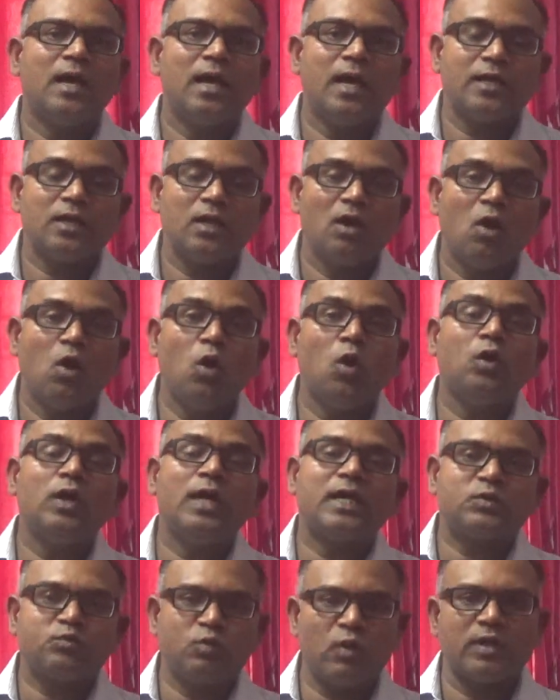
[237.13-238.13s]
at all
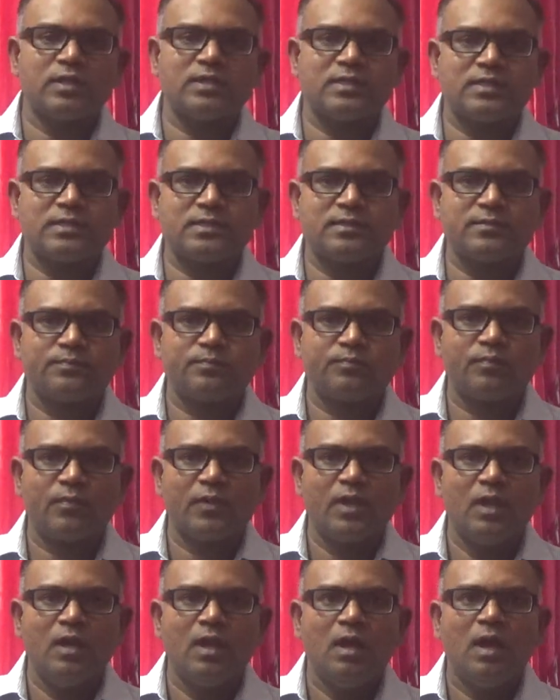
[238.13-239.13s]
at once.
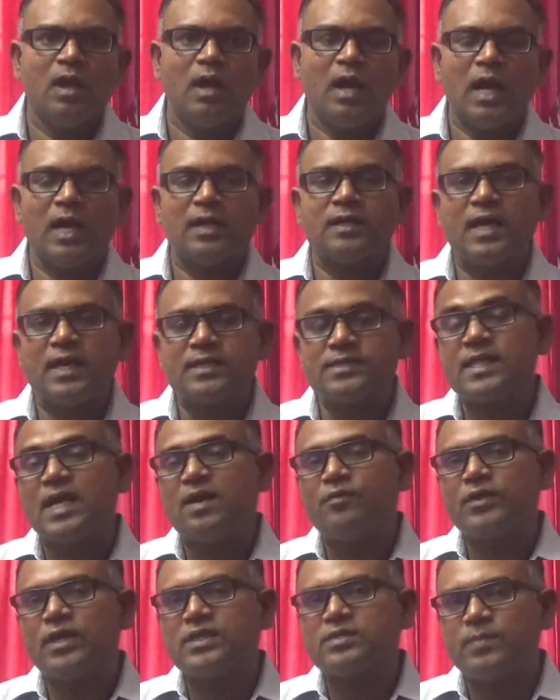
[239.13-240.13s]
And as
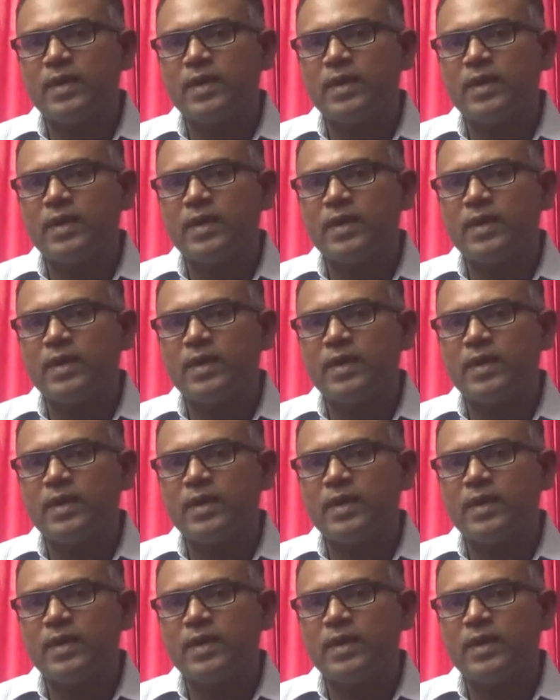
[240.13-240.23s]
Kaviraj